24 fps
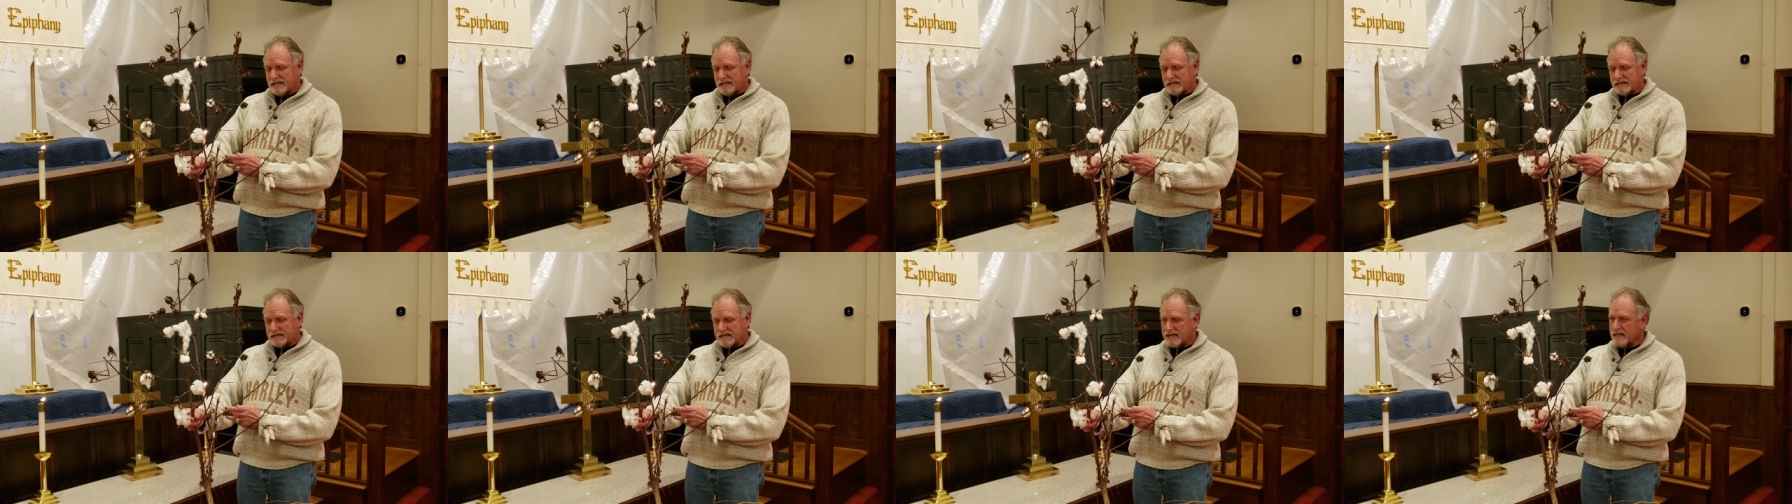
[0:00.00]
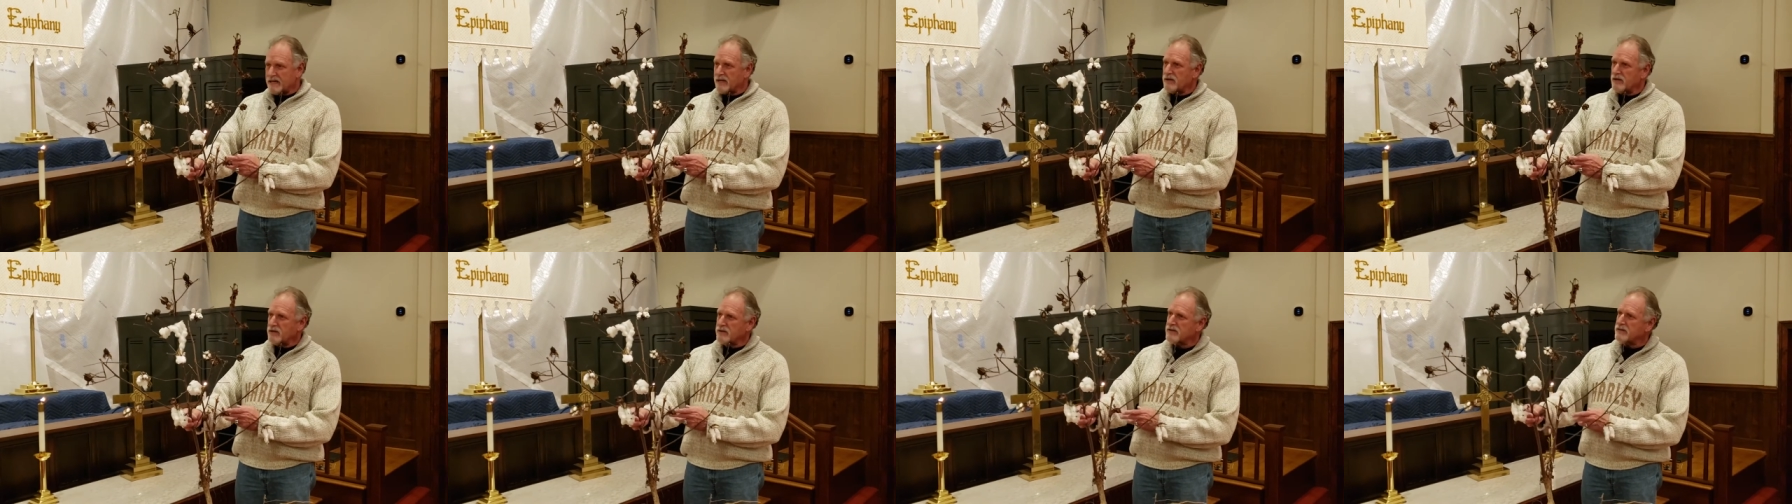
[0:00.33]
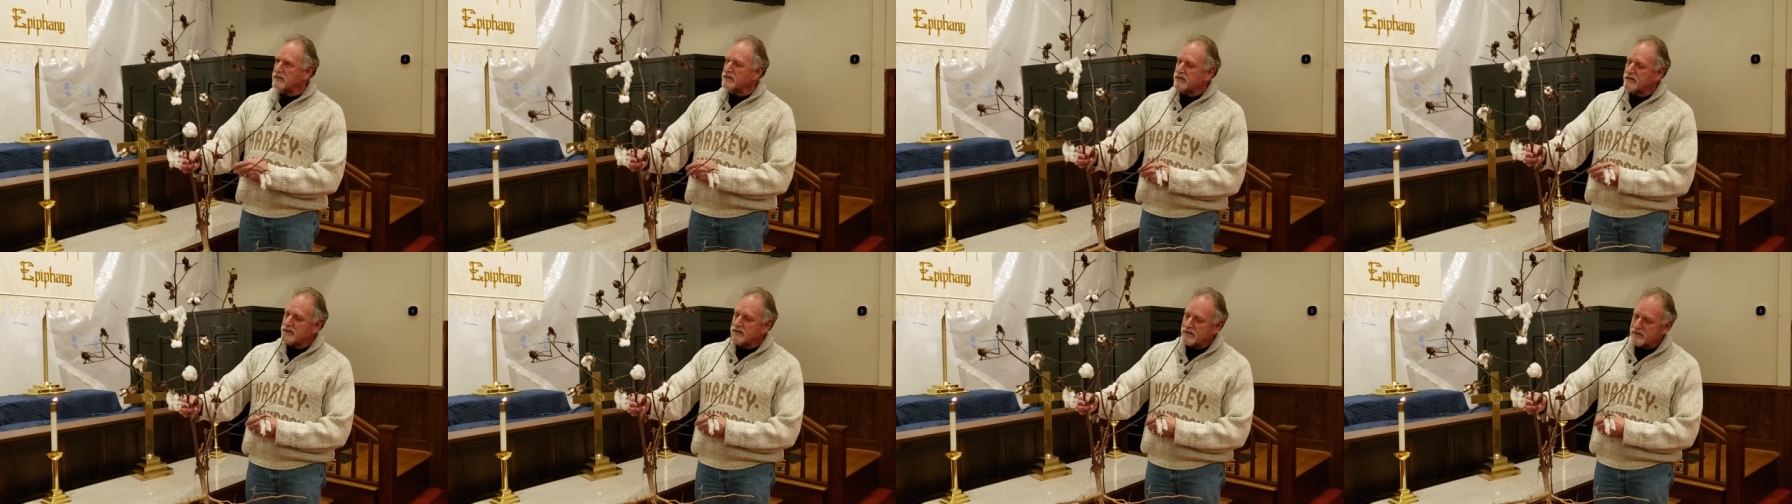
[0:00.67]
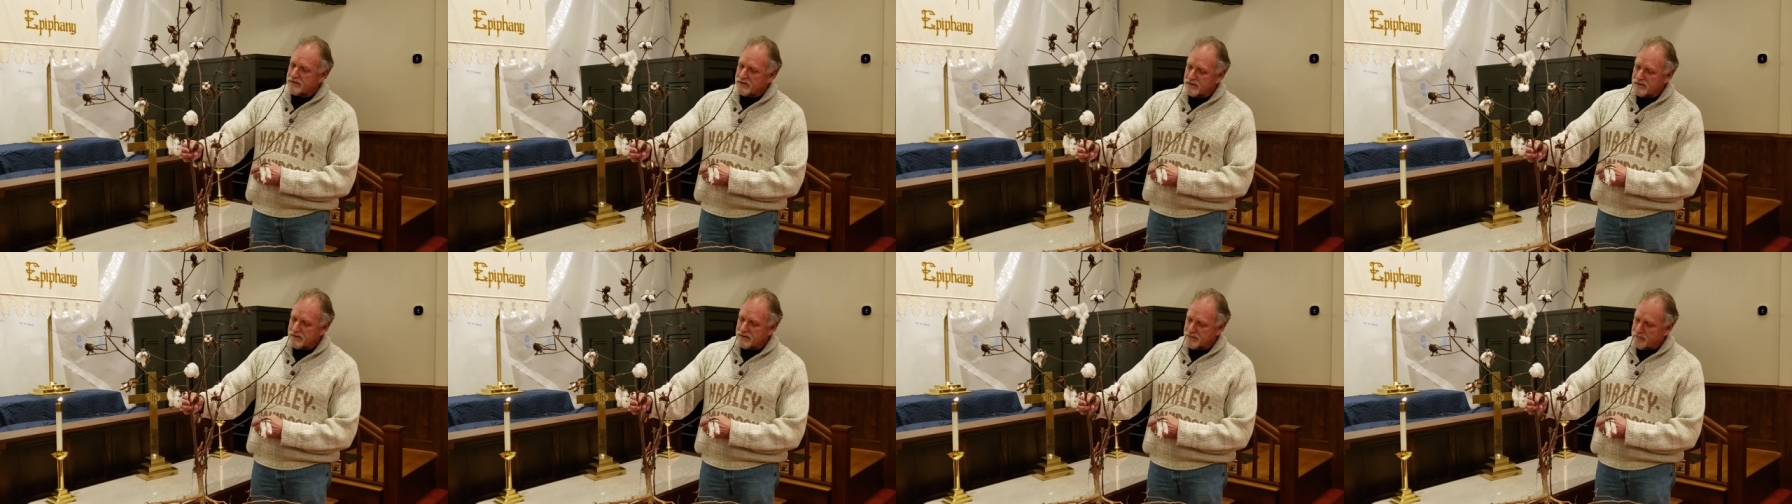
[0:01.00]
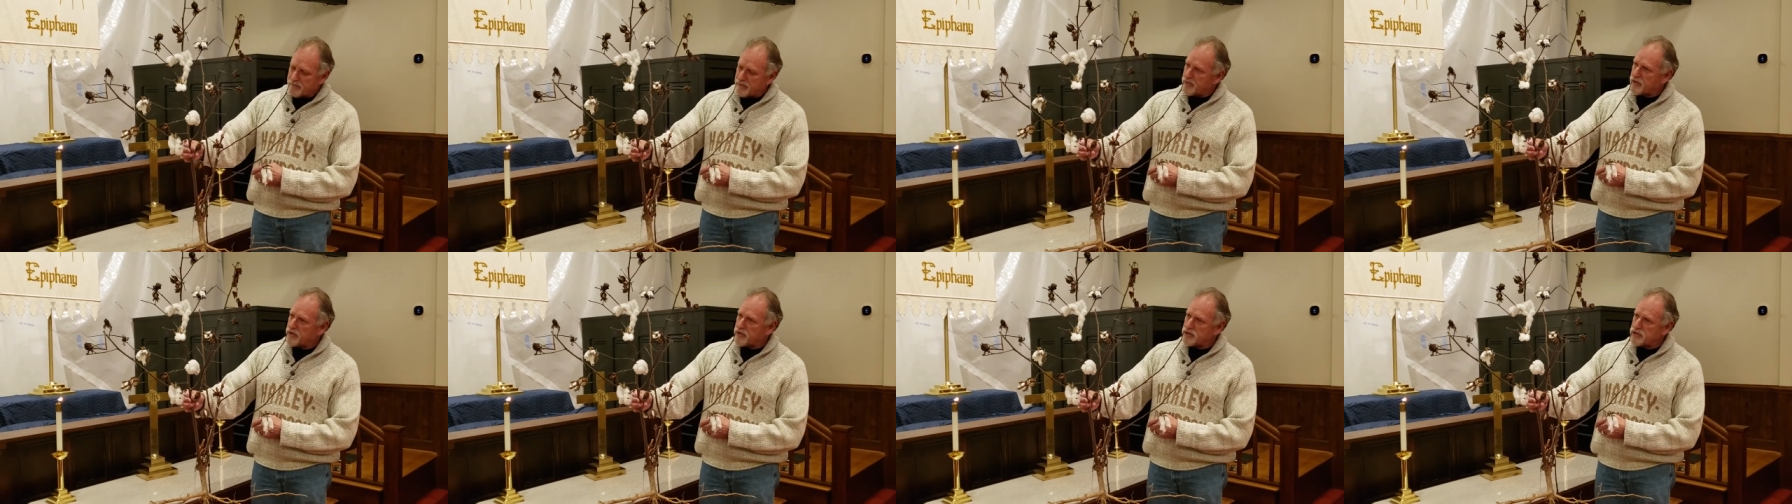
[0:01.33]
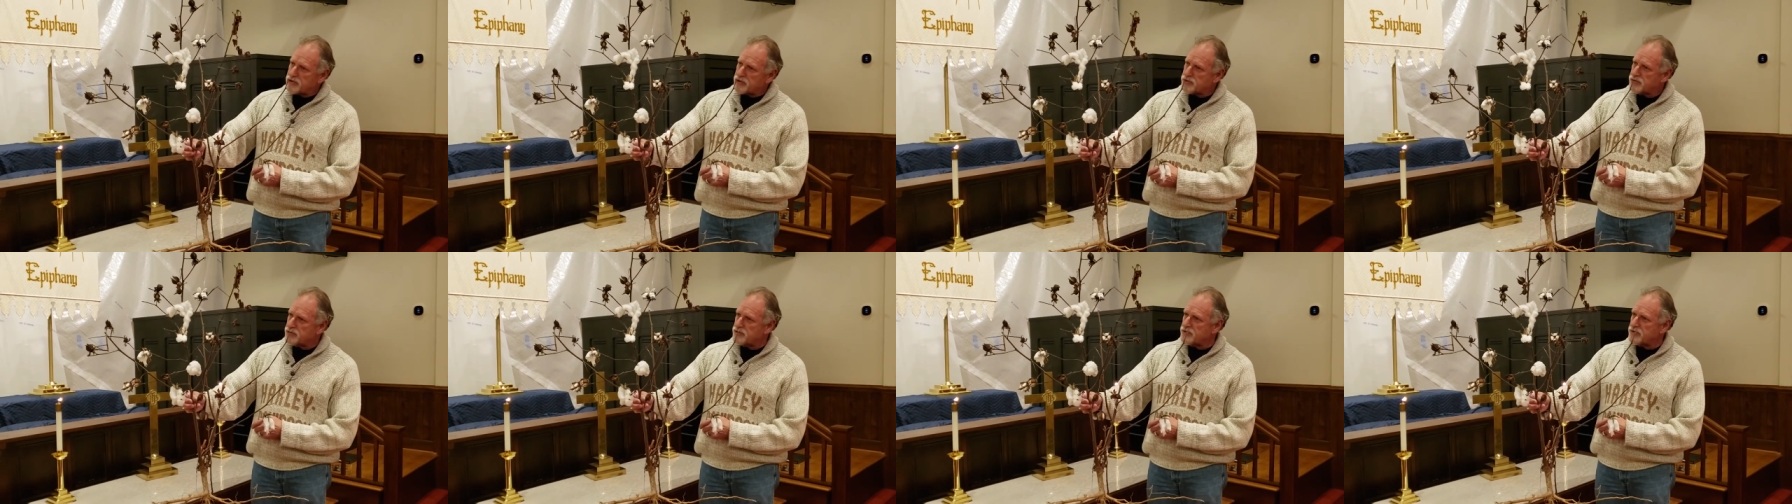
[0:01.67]
Take a look at the, the bush
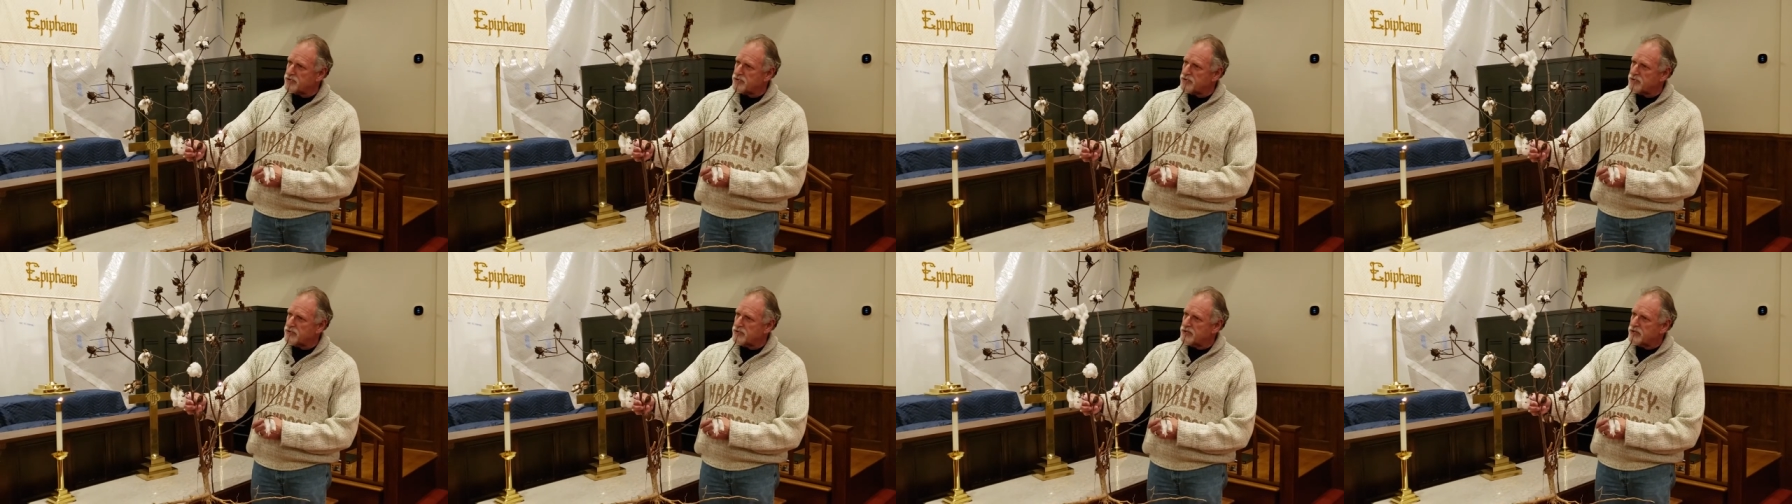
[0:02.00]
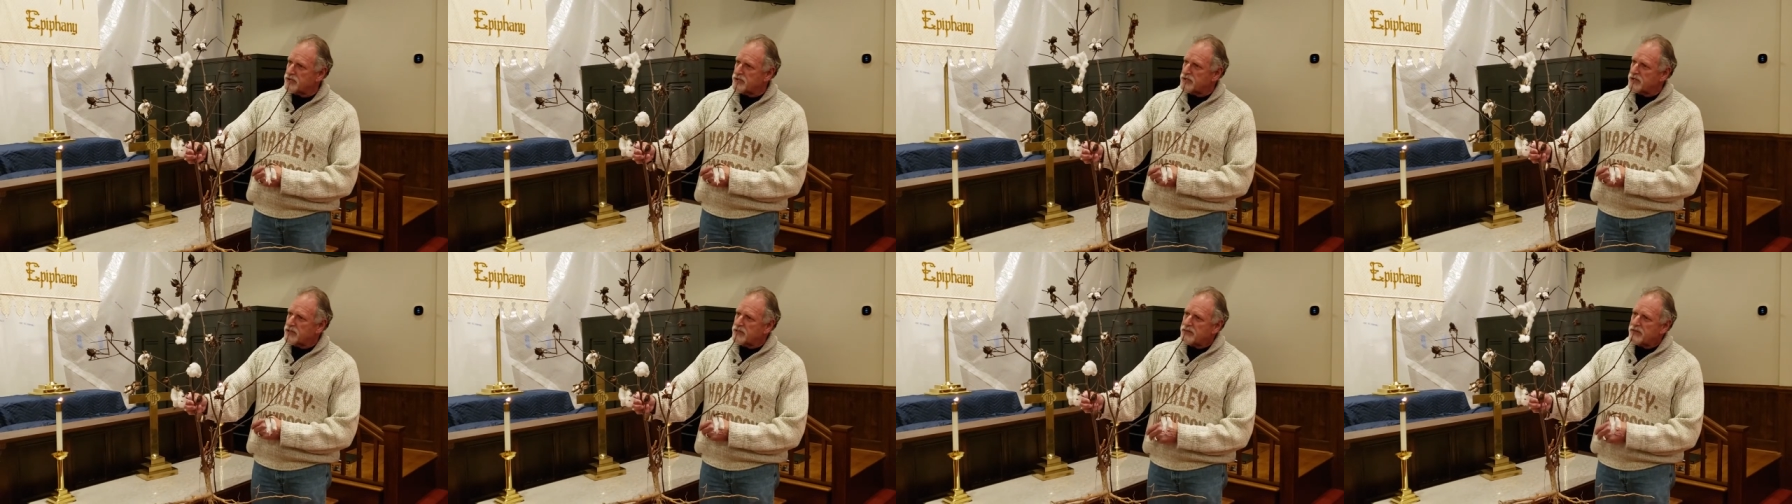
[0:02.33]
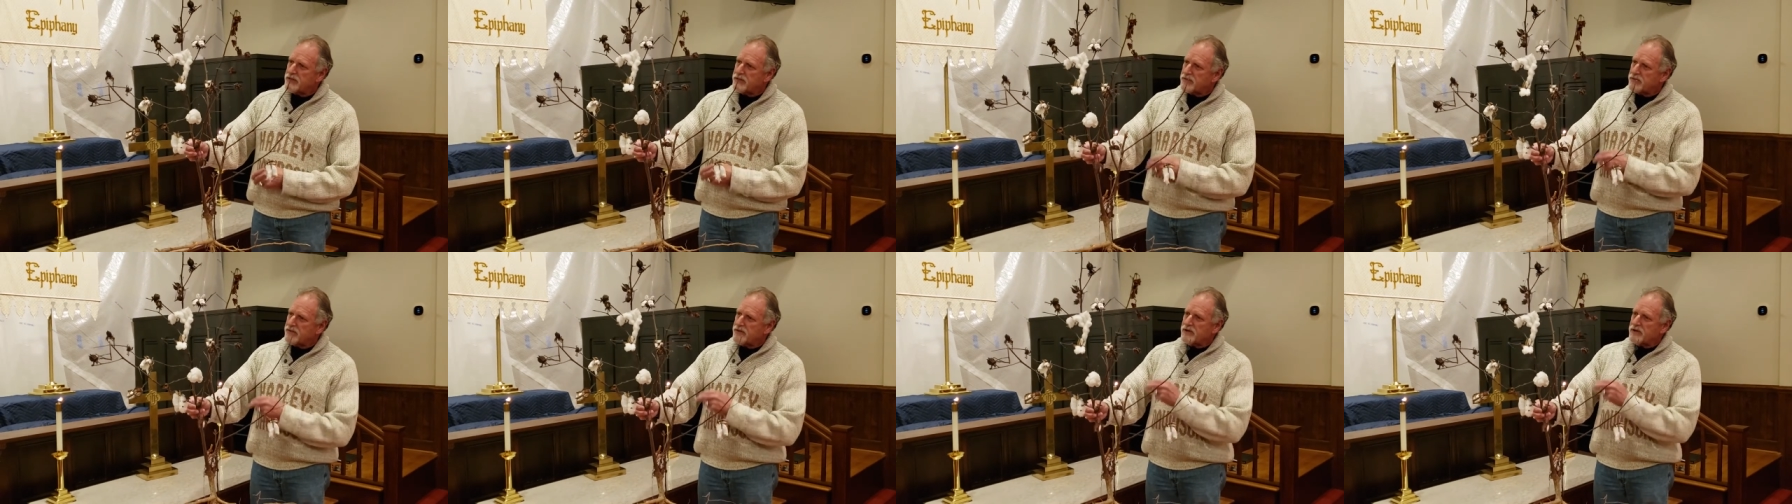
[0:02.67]
and